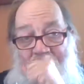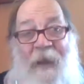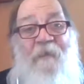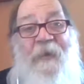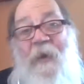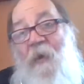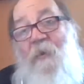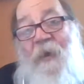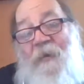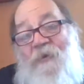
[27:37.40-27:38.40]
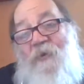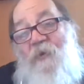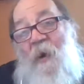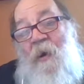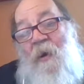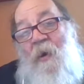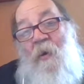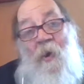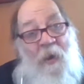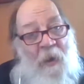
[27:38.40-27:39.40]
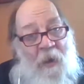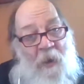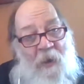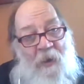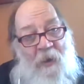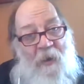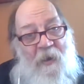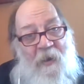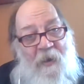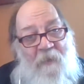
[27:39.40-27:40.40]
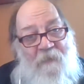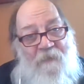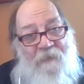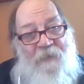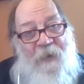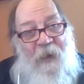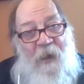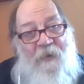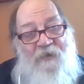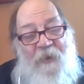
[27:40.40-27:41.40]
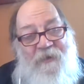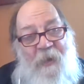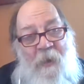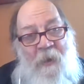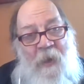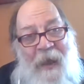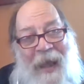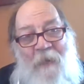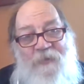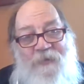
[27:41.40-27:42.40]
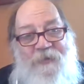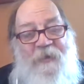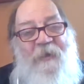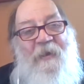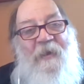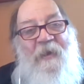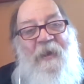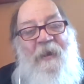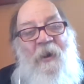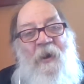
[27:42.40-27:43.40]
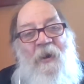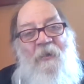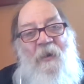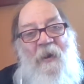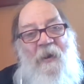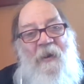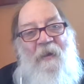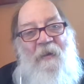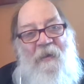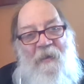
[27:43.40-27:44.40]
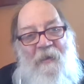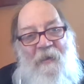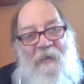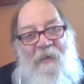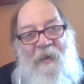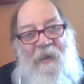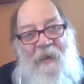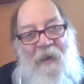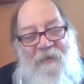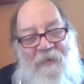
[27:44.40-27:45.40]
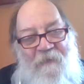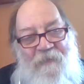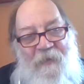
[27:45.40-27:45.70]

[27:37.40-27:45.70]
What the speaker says: and we go into our the cadre's house in our collective